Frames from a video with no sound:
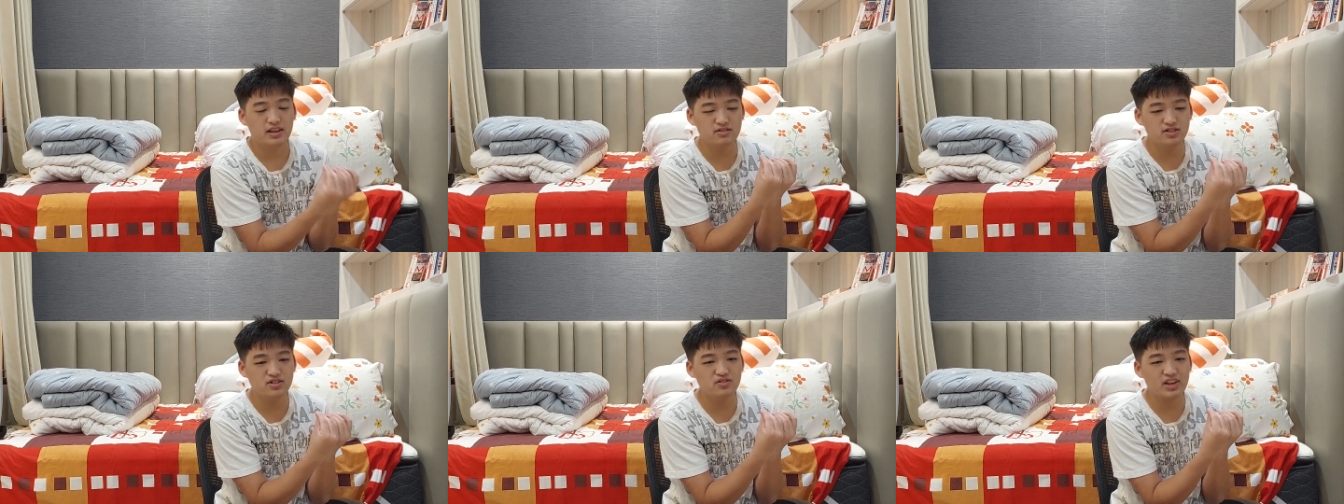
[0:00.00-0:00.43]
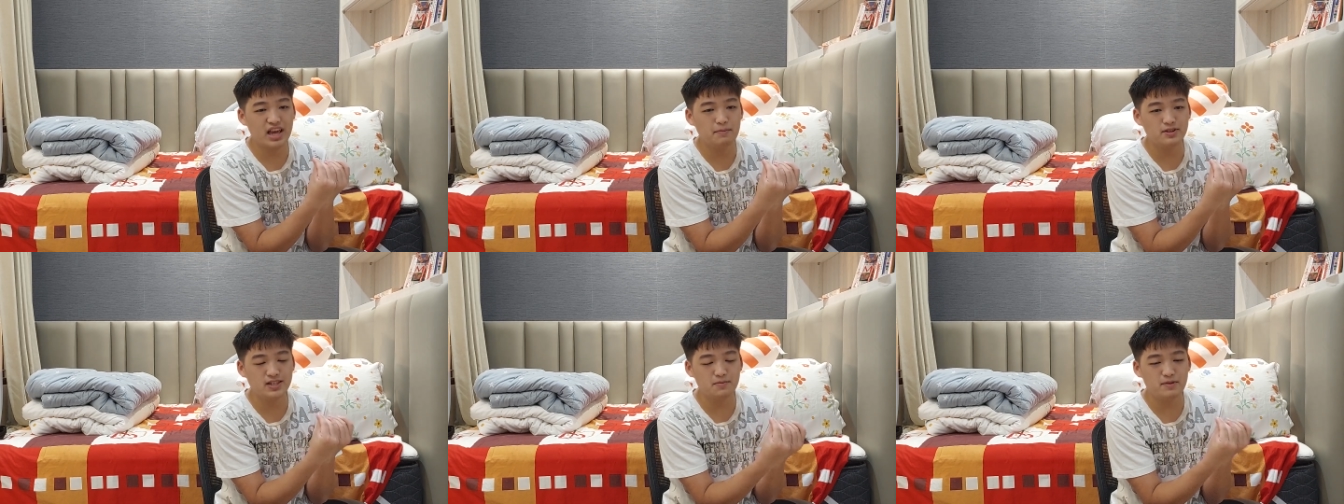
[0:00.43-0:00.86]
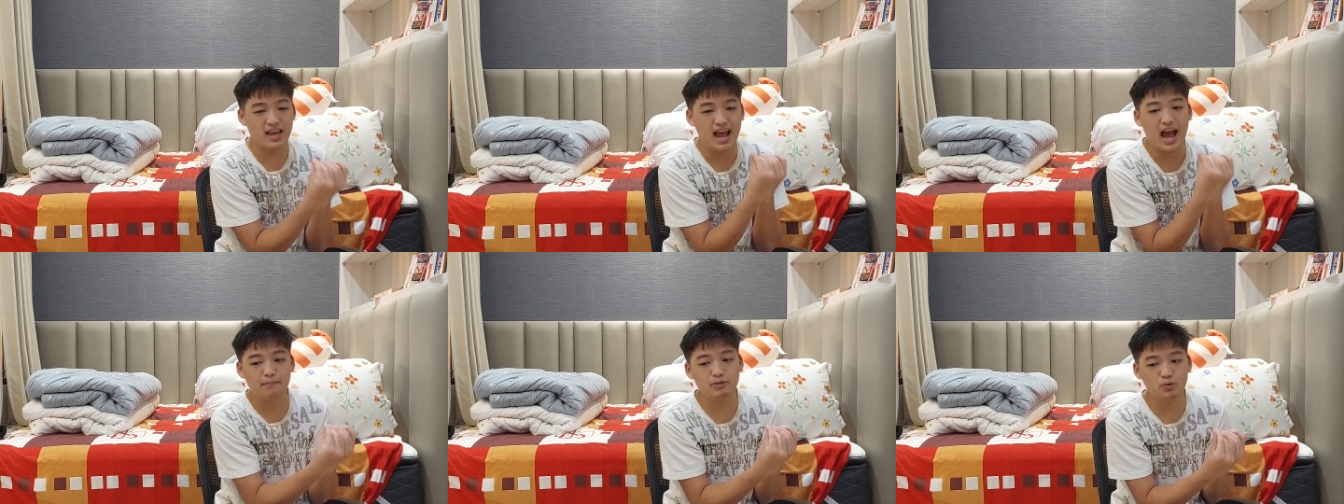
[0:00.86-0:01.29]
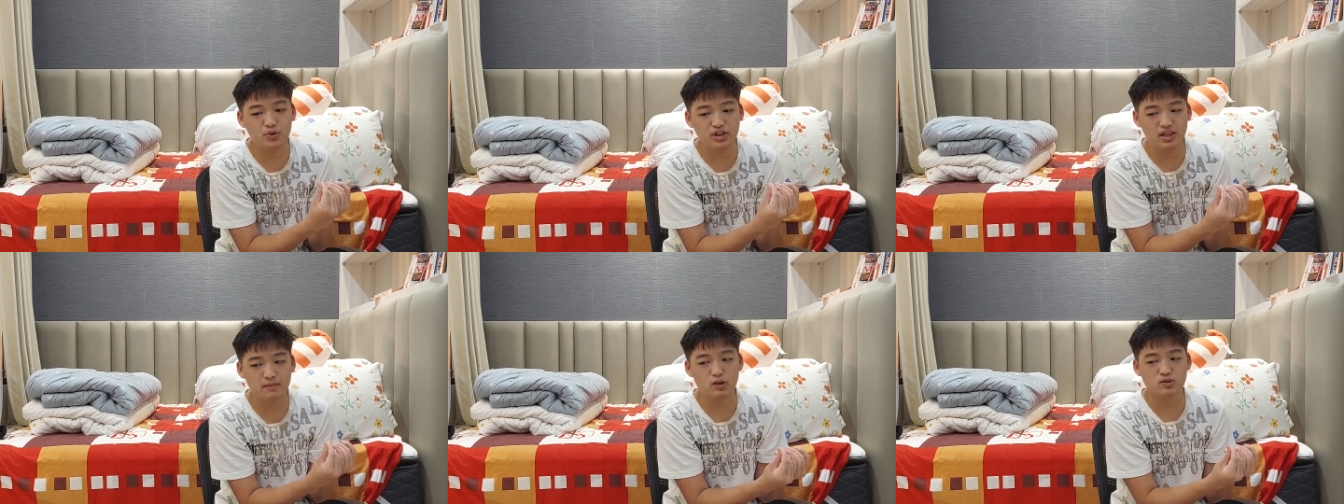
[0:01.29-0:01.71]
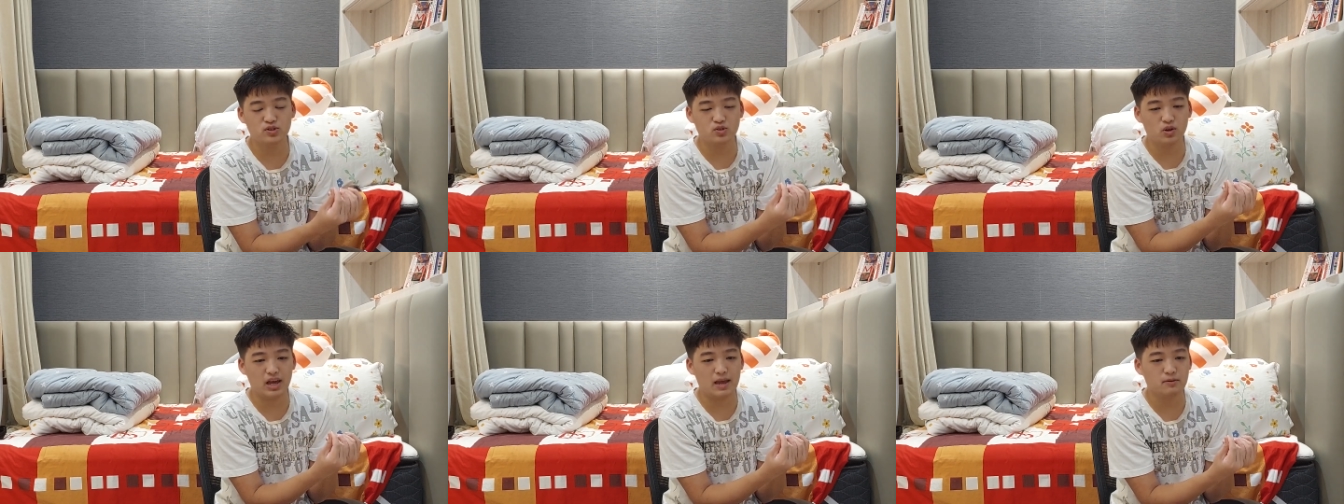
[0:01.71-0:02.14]
You're still able to be happy with him. You're
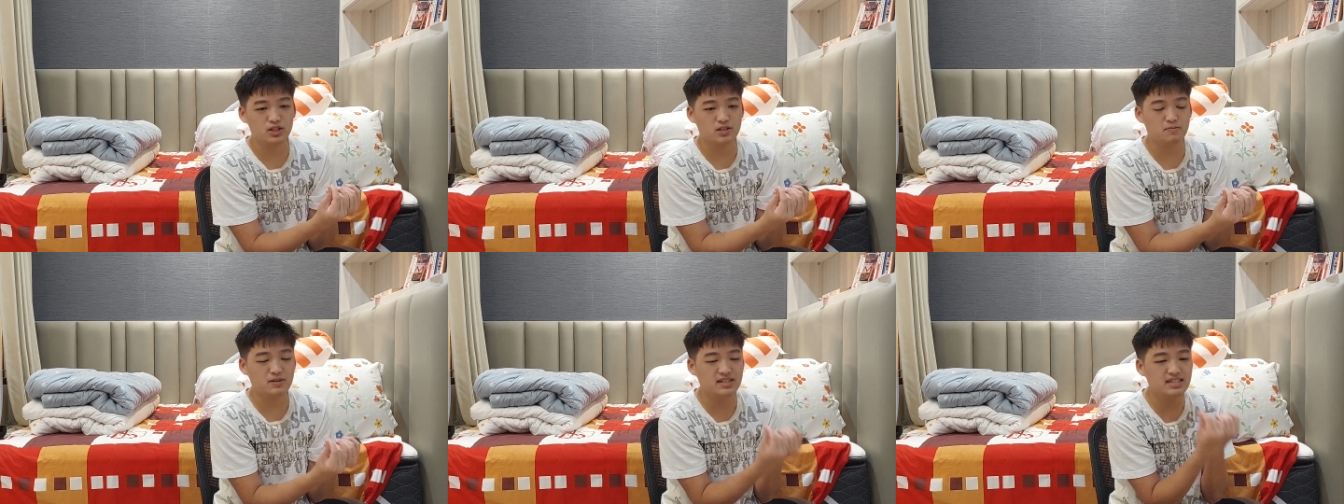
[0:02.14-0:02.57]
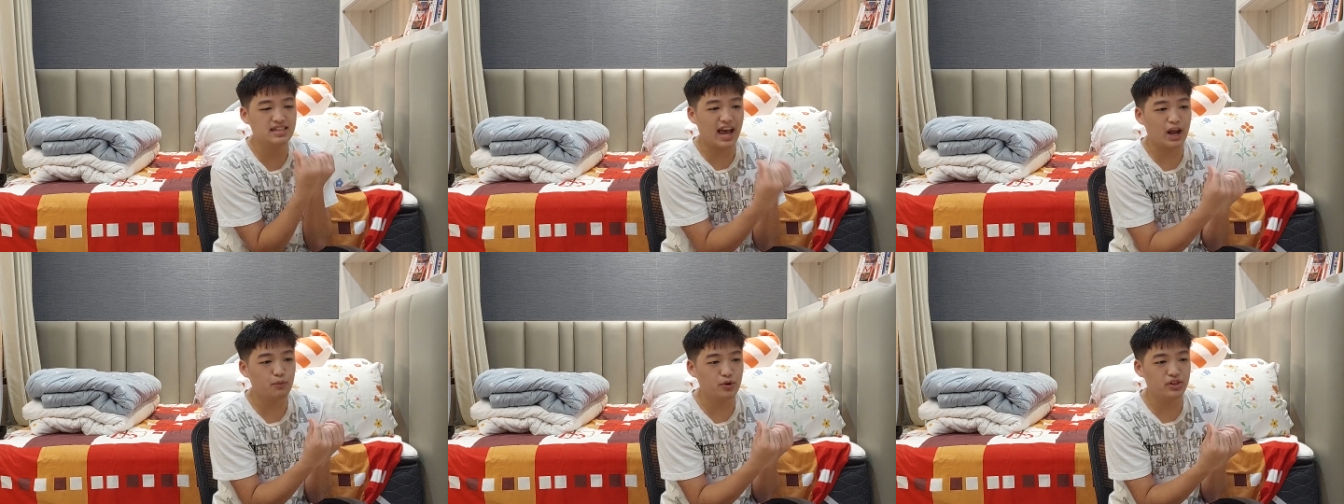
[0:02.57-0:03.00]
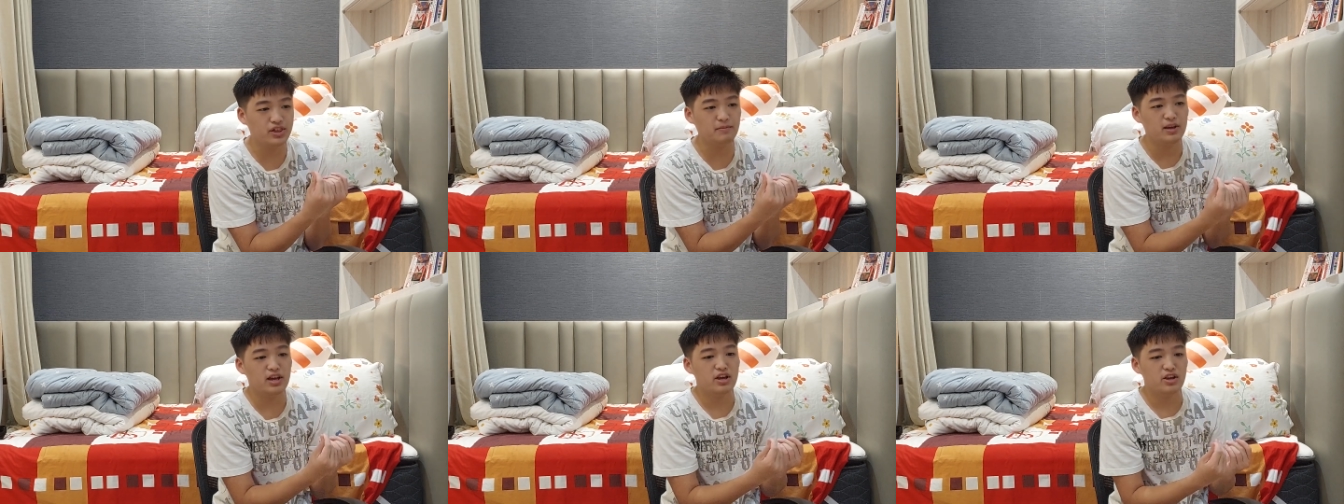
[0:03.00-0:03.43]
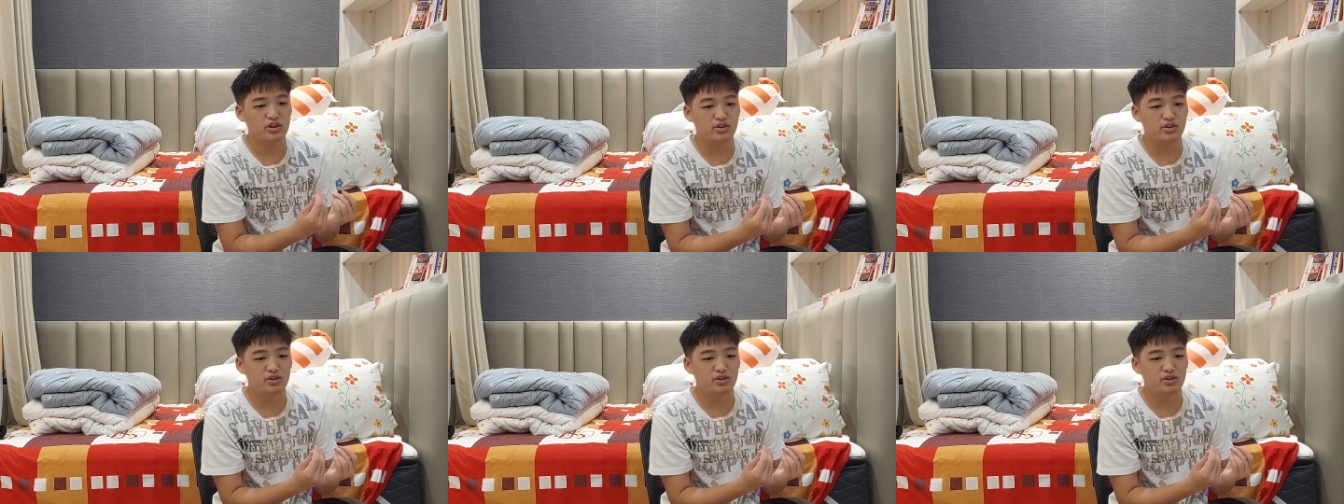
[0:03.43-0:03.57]
still able to be sad with him.